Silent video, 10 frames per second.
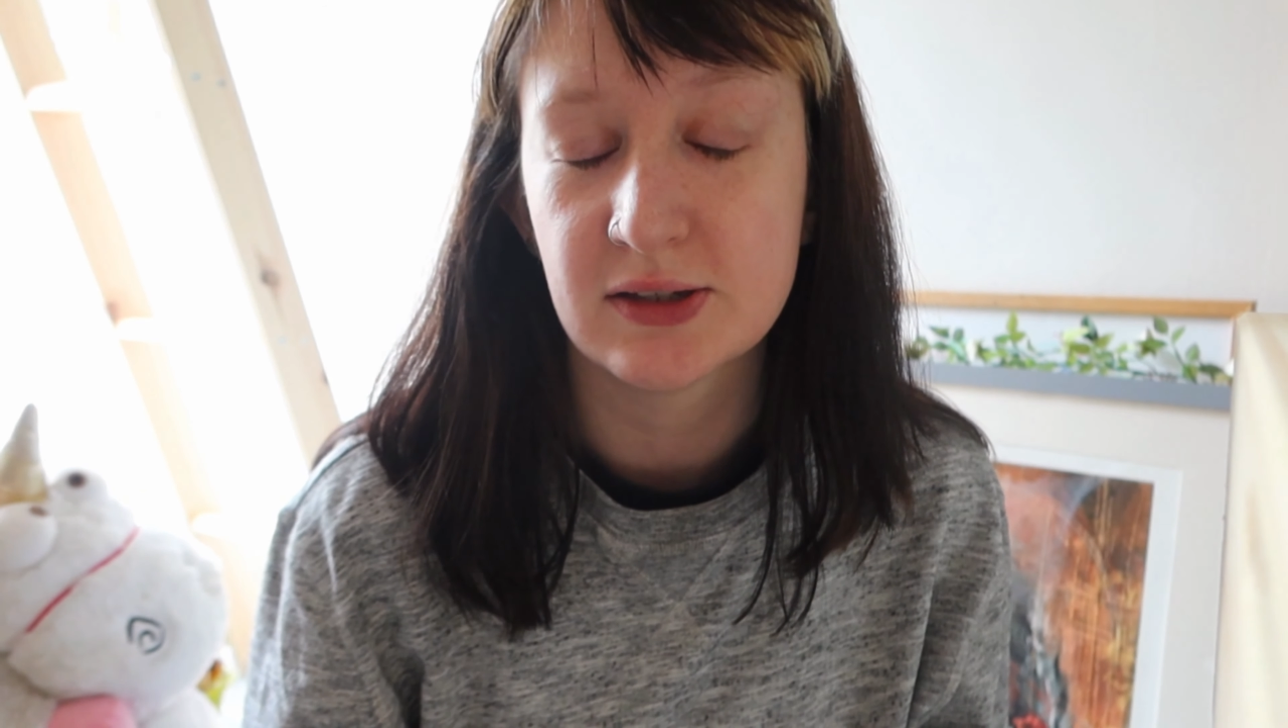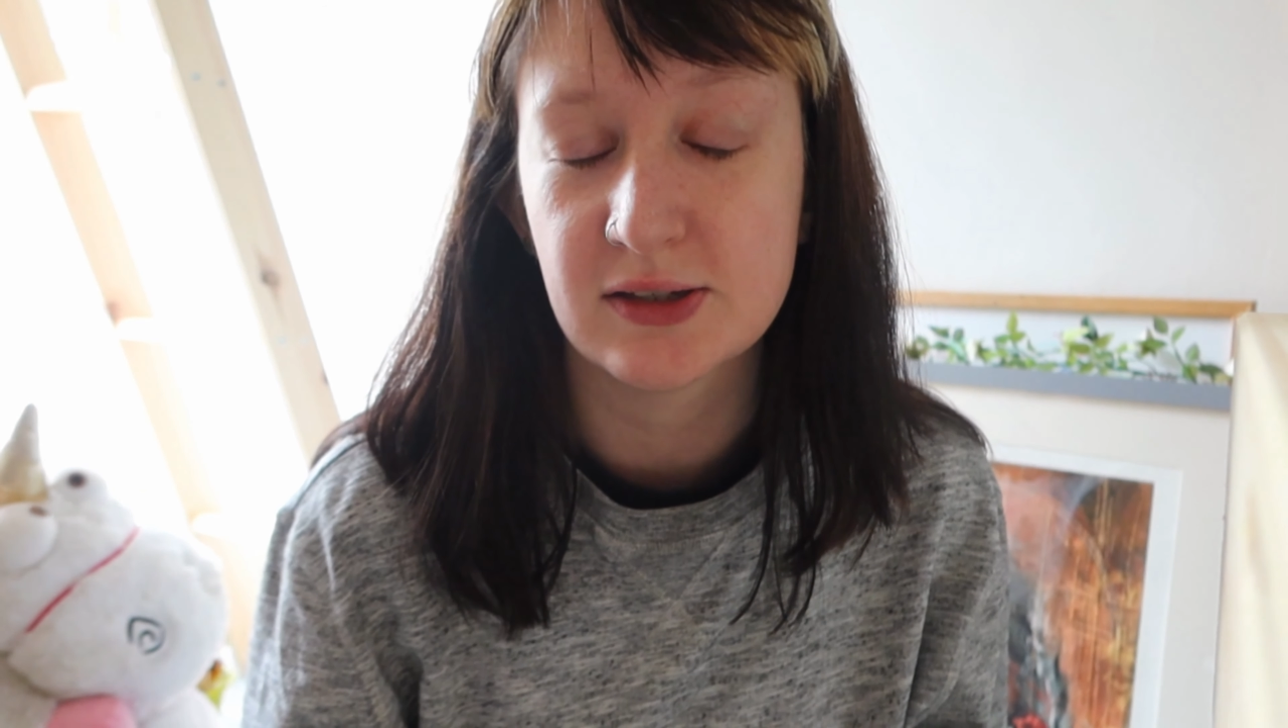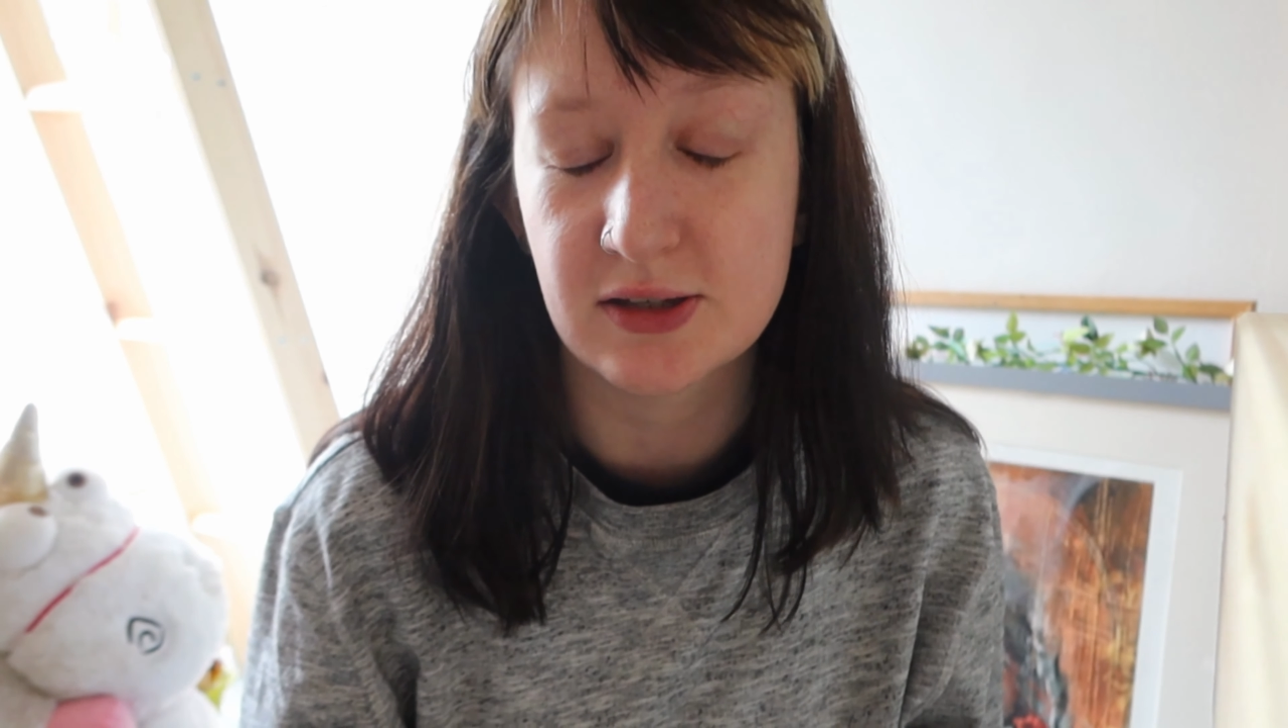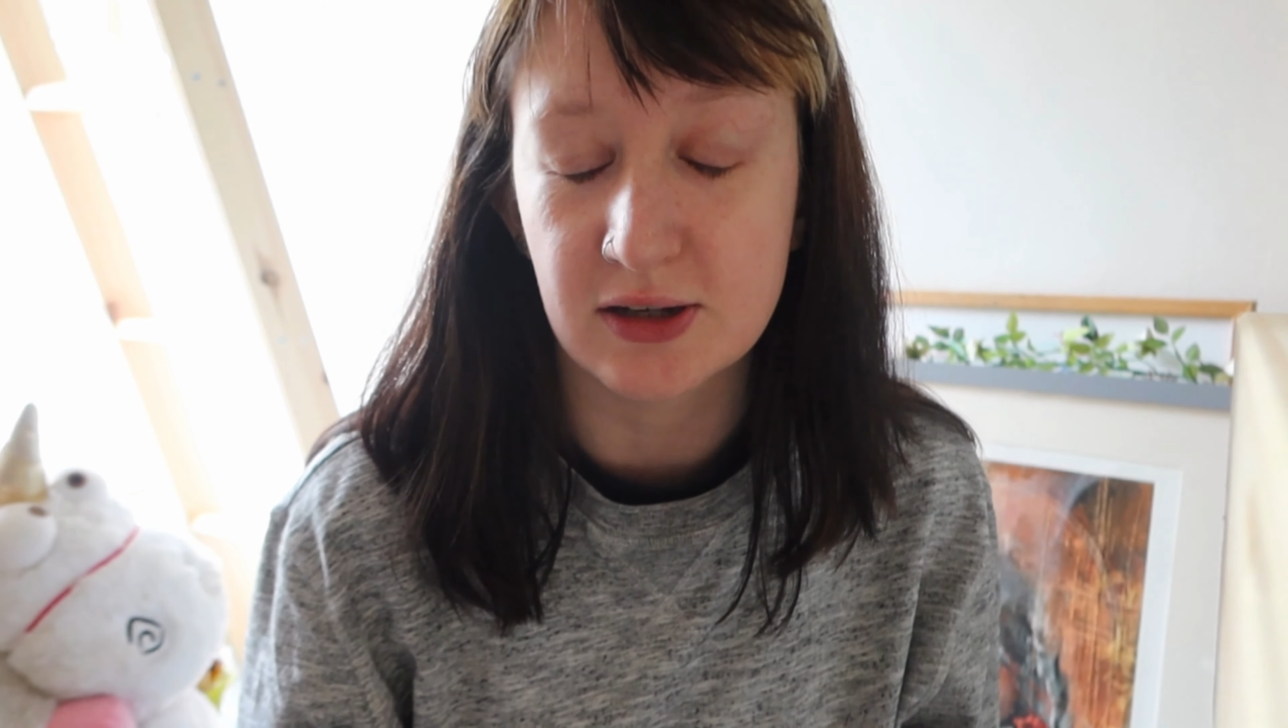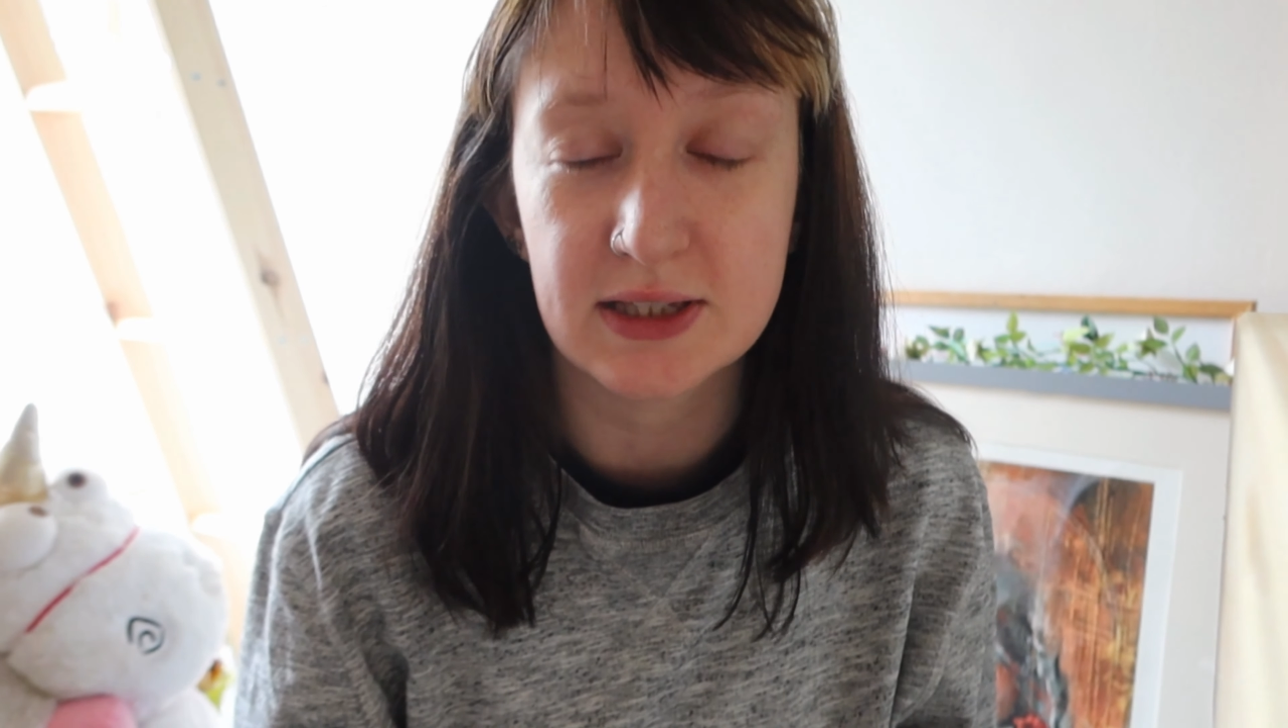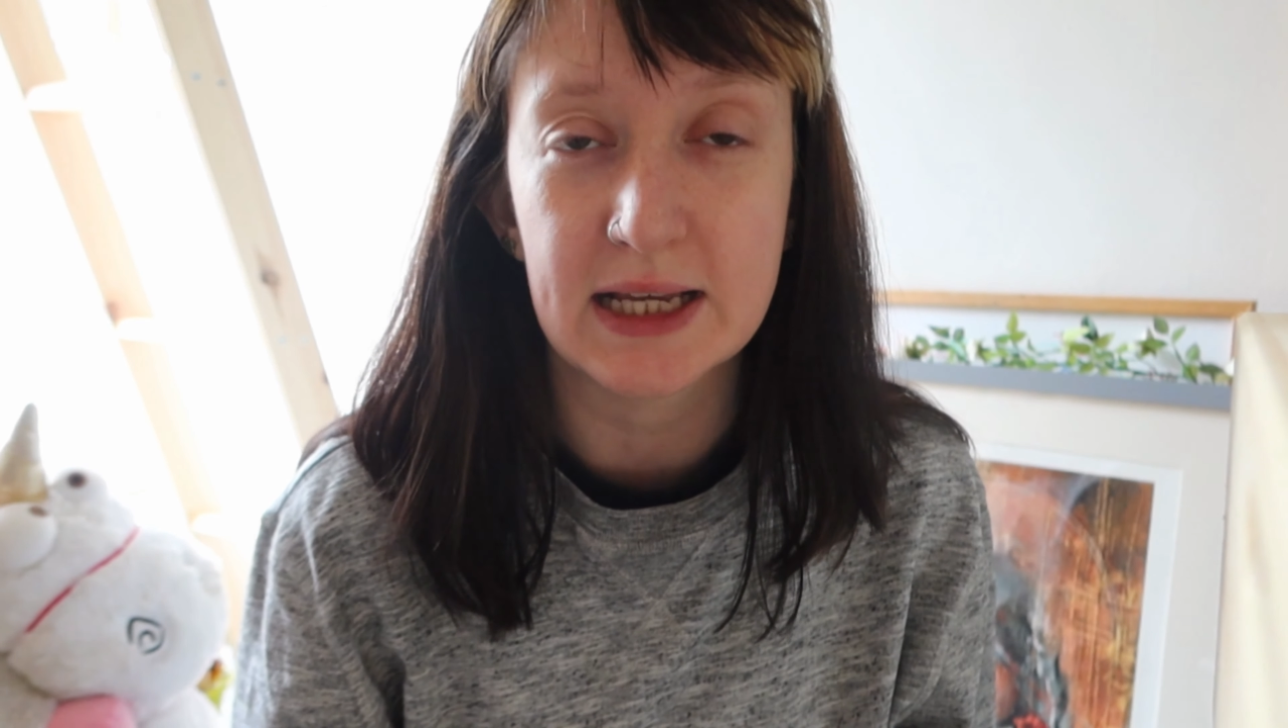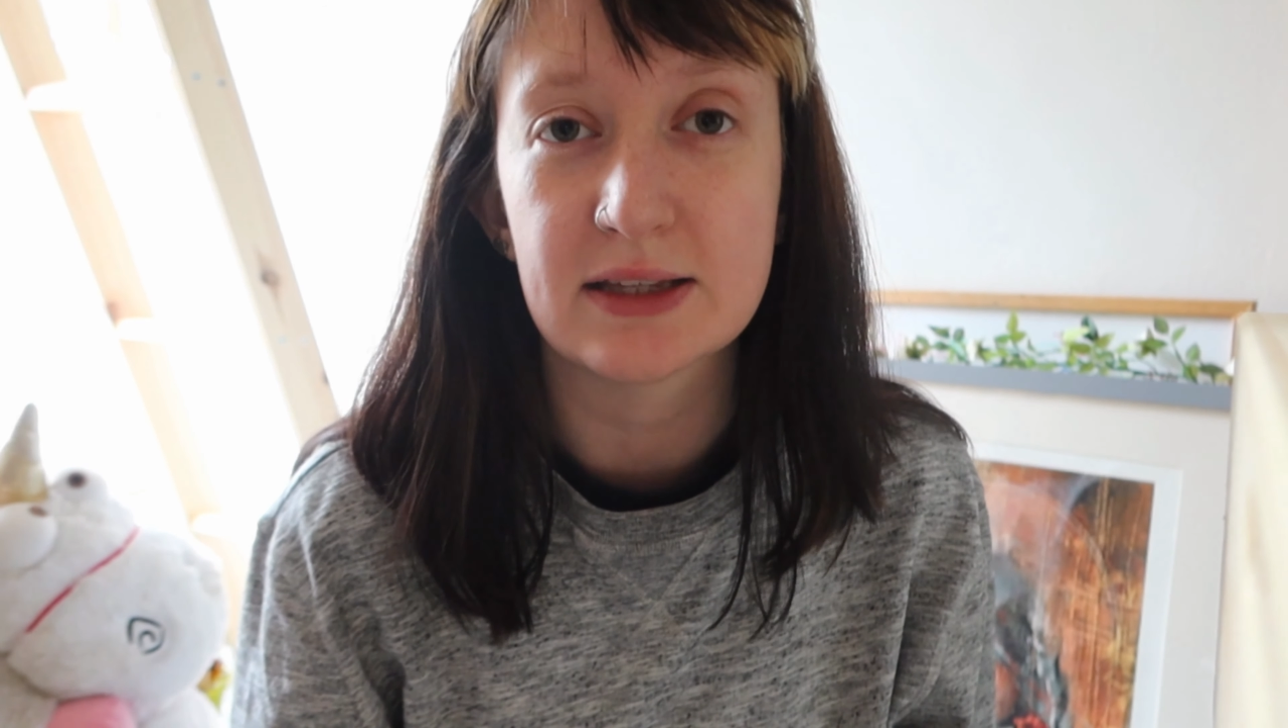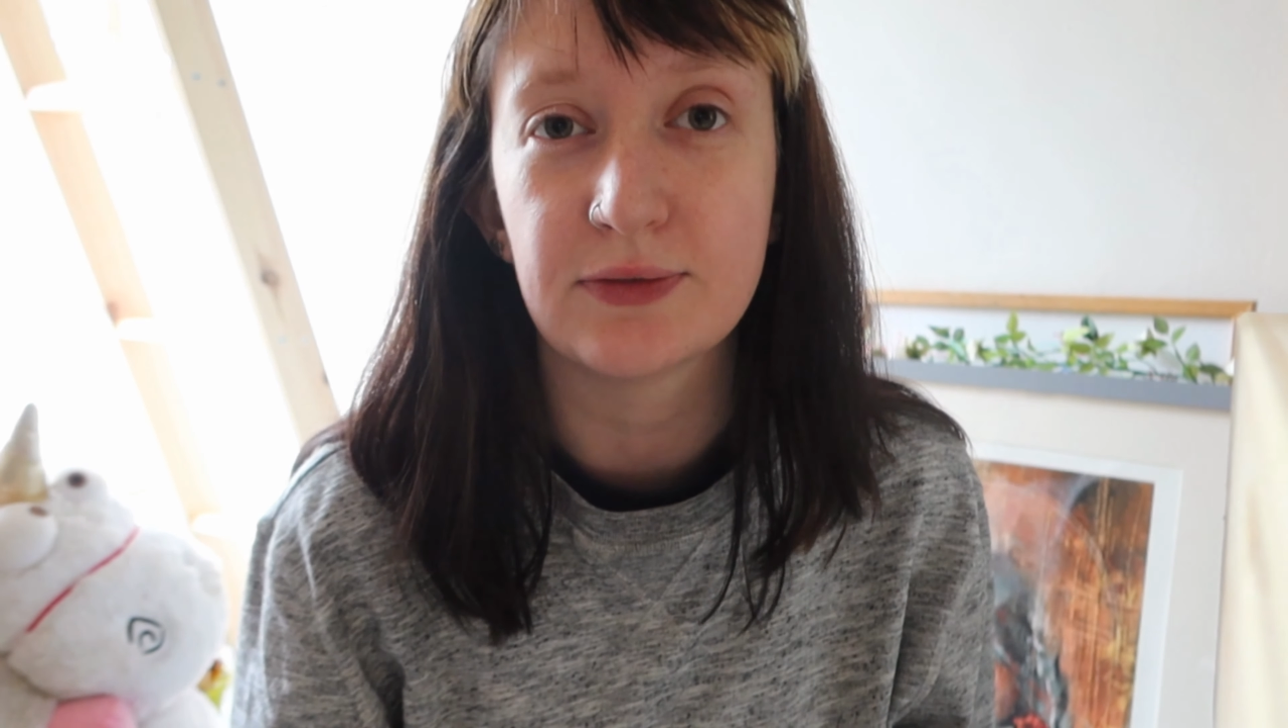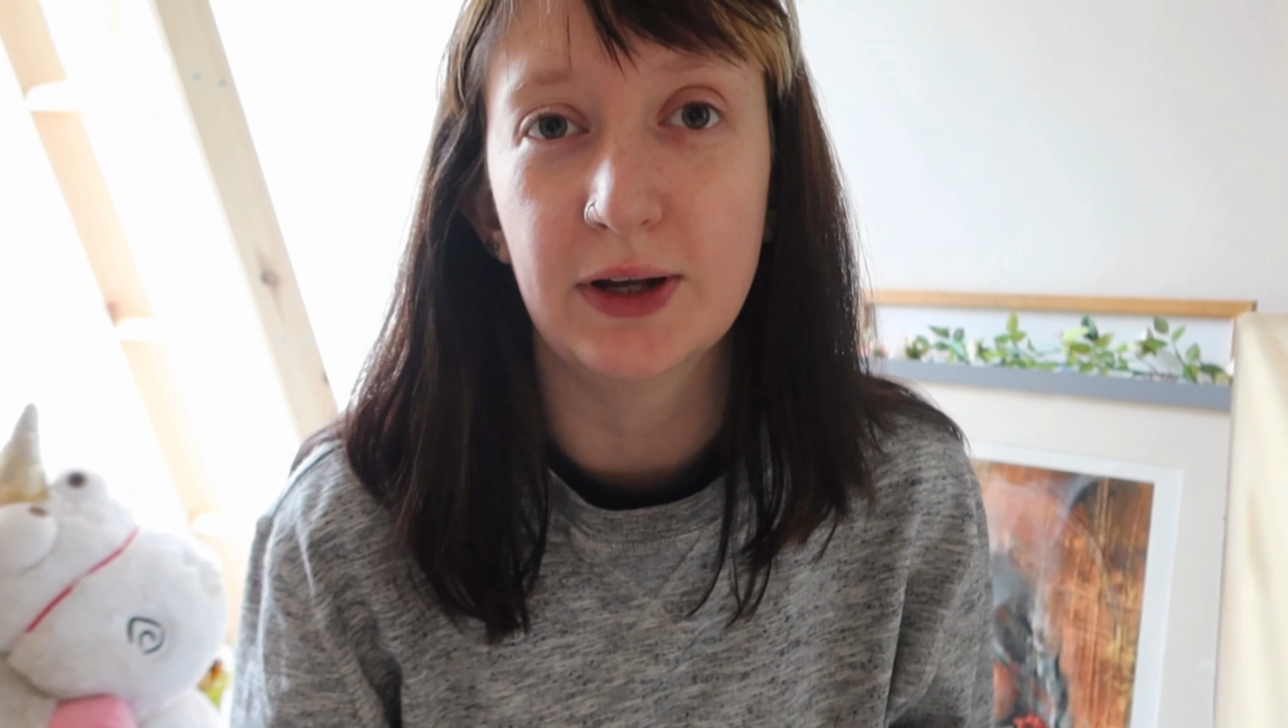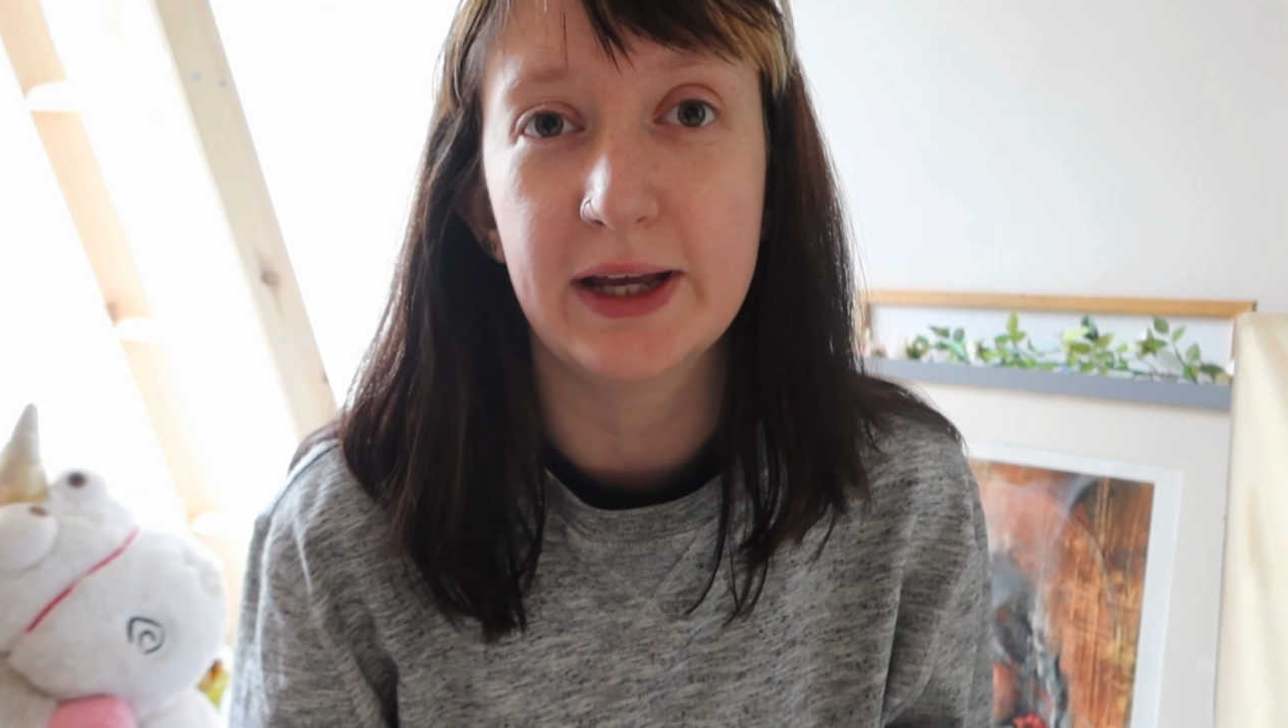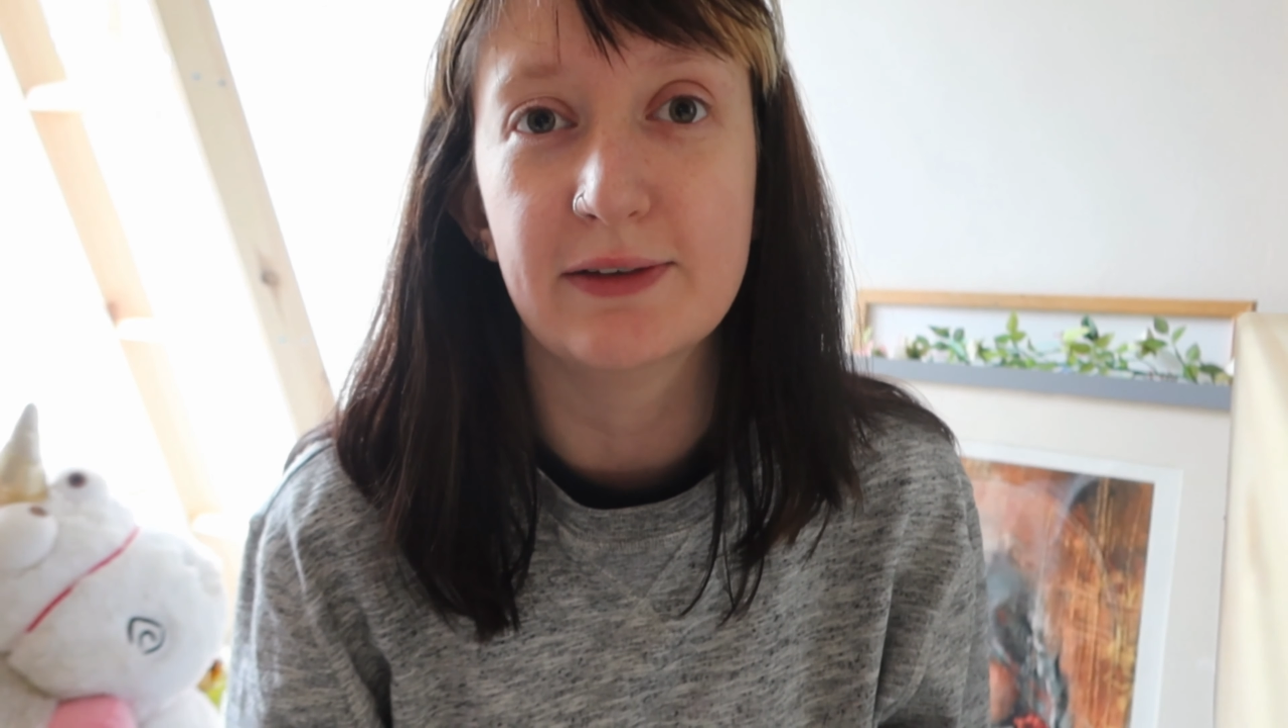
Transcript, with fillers: successfully